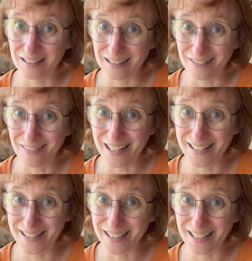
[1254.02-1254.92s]
why
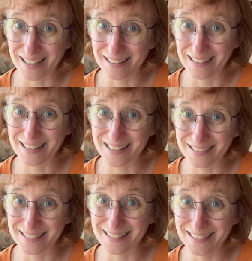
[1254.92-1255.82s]
is it gotta look
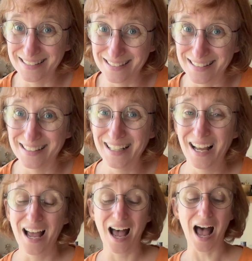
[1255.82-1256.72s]
so good?
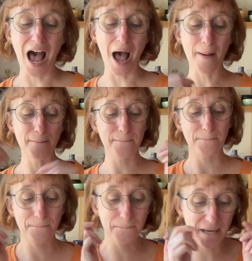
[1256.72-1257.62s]

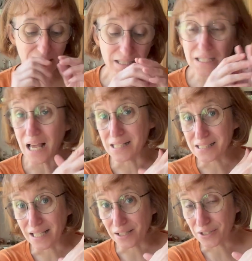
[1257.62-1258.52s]
Because it
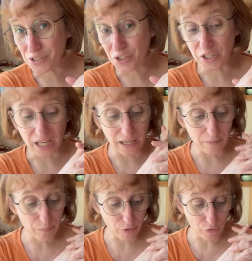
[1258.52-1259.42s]
does. It looks good.
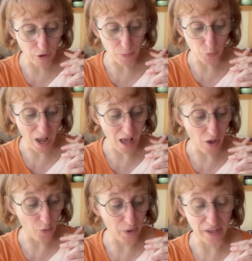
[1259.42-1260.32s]
It performed
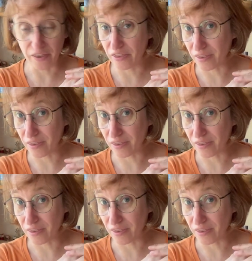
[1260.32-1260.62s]
well with